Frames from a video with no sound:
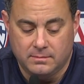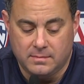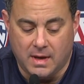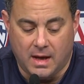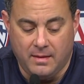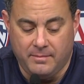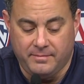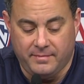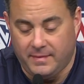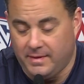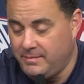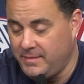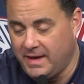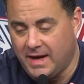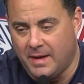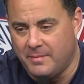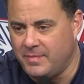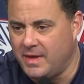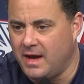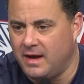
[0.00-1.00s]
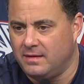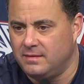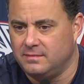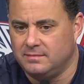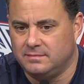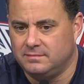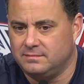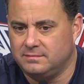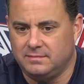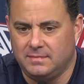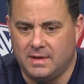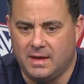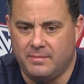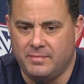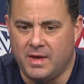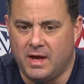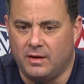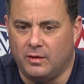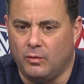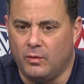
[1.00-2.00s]
Um, I mean, I'm not
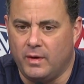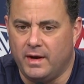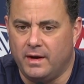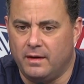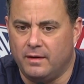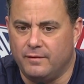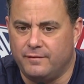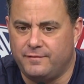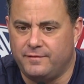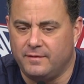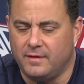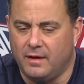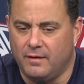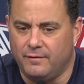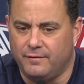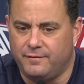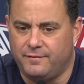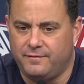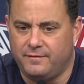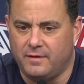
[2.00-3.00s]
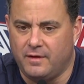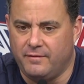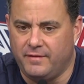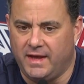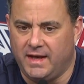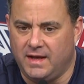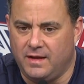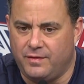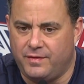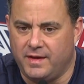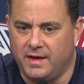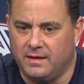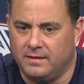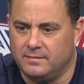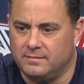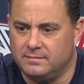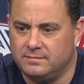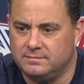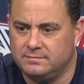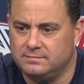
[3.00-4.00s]
I'm not aware of, of, of
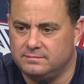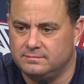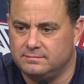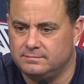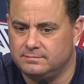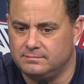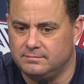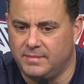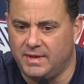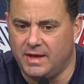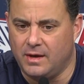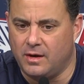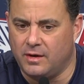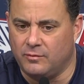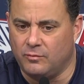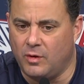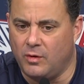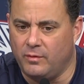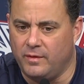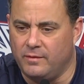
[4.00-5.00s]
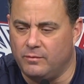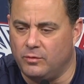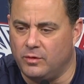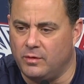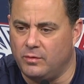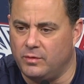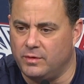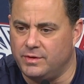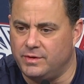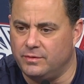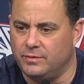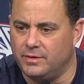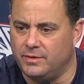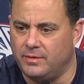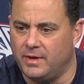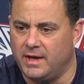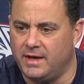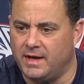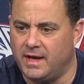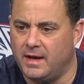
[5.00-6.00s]
anything beyond what we what we're doing
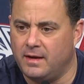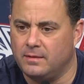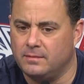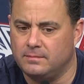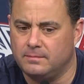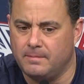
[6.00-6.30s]
right now.